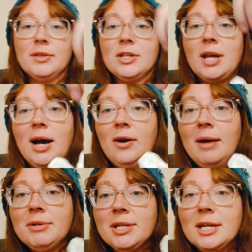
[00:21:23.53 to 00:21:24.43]
So
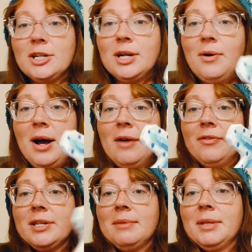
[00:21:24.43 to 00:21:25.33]
I'm just going to show
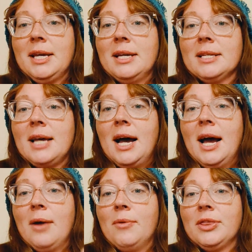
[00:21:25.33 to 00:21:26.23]
off some of these.
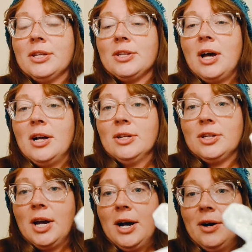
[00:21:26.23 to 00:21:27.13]
With the
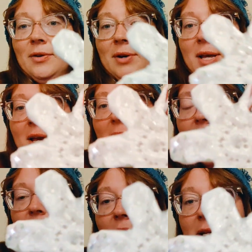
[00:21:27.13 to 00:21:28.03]
salt dough,
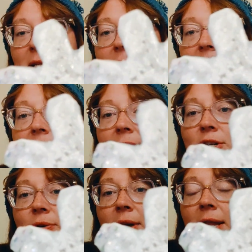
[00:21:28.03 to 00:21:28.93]
you can see
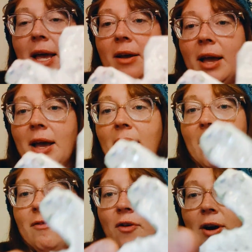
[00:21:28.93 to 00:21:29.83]
that you can like
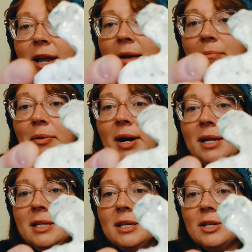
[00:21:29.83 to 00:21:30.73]
a fork
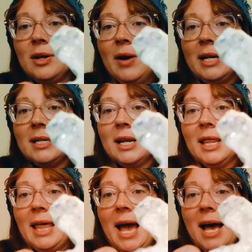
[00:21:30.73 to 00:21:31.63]
imprint. So I
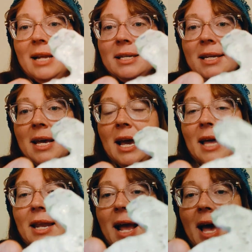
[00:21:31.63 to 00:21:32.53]
did that.
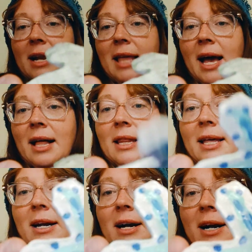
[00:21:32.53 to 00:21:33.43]
And then I added that
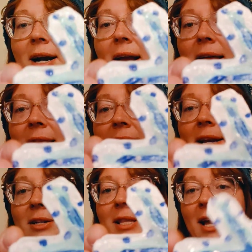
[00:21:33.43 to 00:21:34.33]
glitter. And then
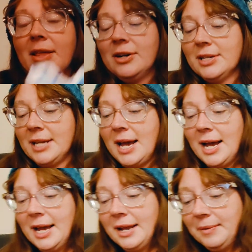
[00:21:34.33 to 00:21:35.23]
there's the other
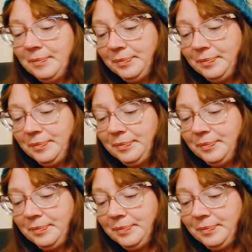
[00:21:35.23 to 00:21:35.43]
side.